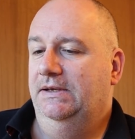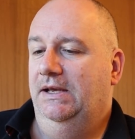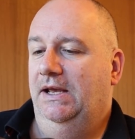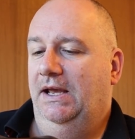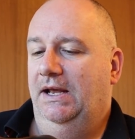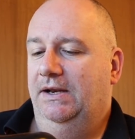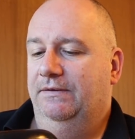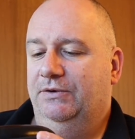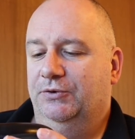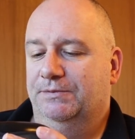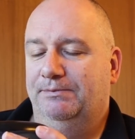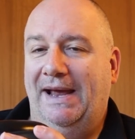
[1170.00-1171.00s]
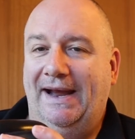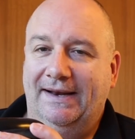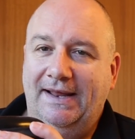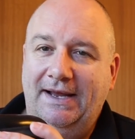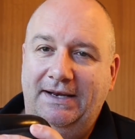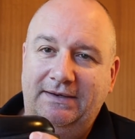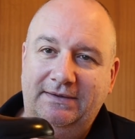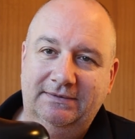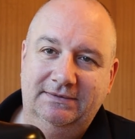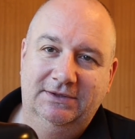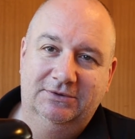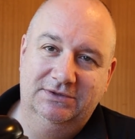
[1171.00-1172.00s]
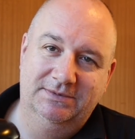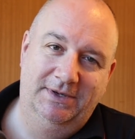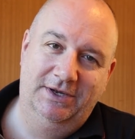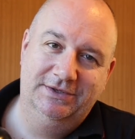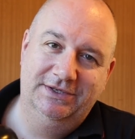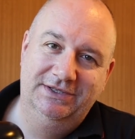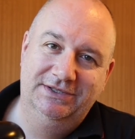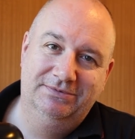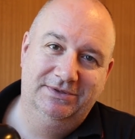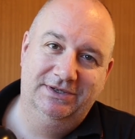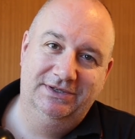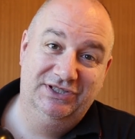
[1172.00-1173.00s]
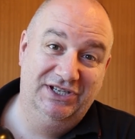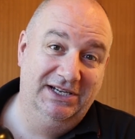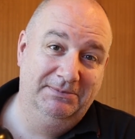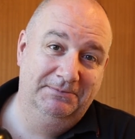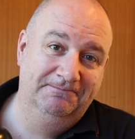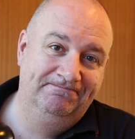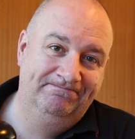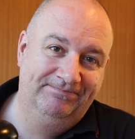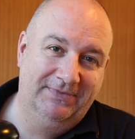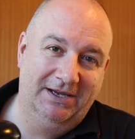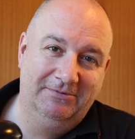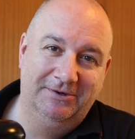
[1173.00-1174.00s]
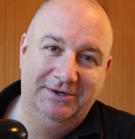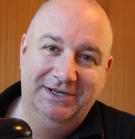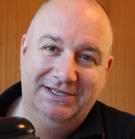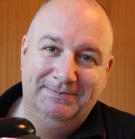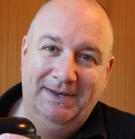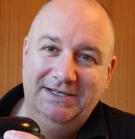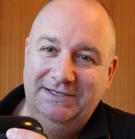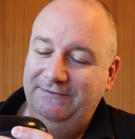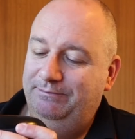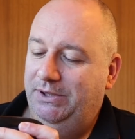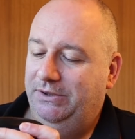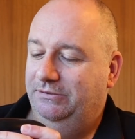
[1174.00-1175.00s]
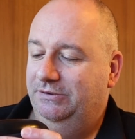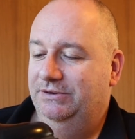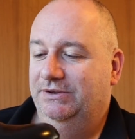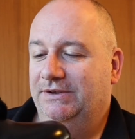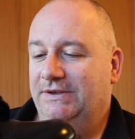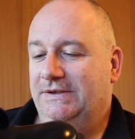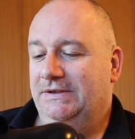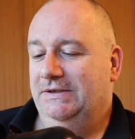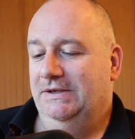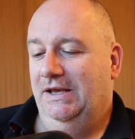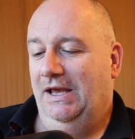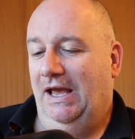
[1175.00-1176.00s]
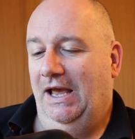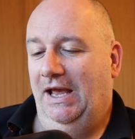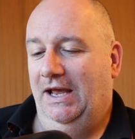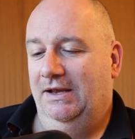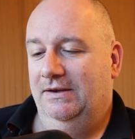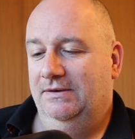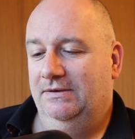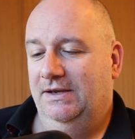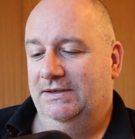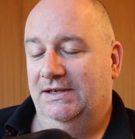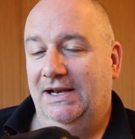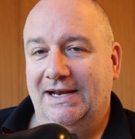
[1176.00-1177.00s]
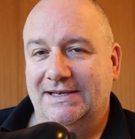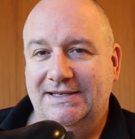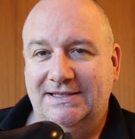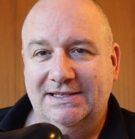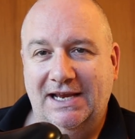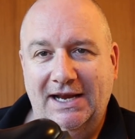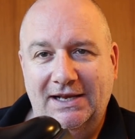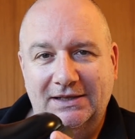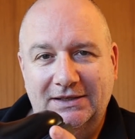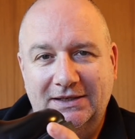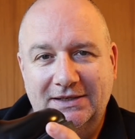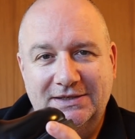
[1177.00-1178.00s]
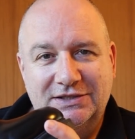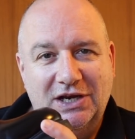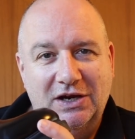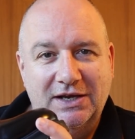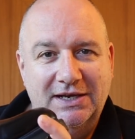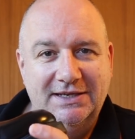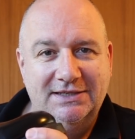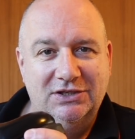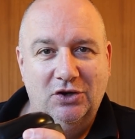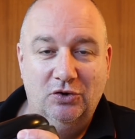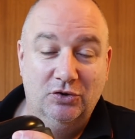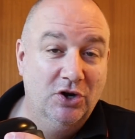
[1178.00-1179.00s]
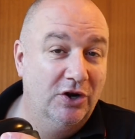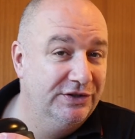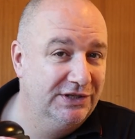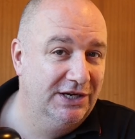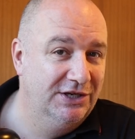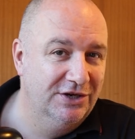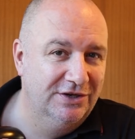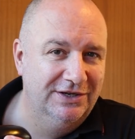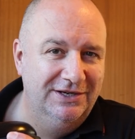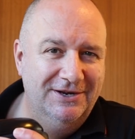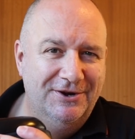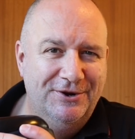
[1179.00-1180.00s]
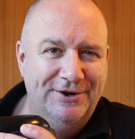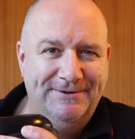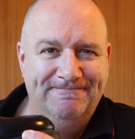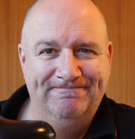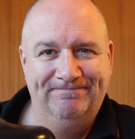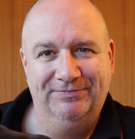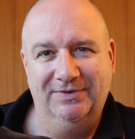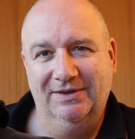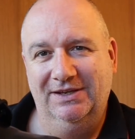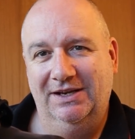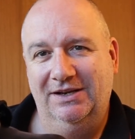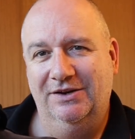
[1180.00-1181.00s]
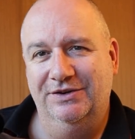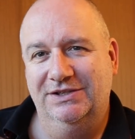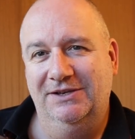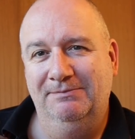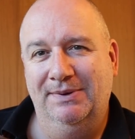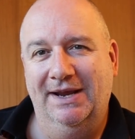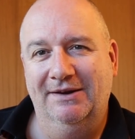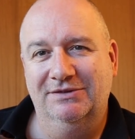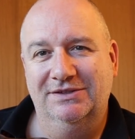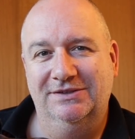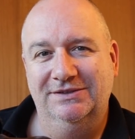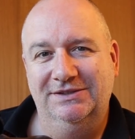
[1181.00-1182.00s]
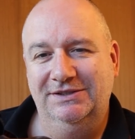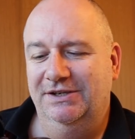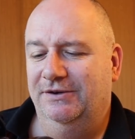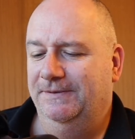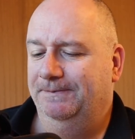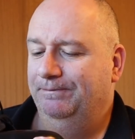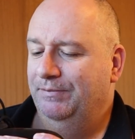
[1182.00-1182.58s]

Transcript: And of course back then Dr. Martens were cheap, they weren't expensive boots. As Alexei Sale sung in his song 1999, yeah, £19.99.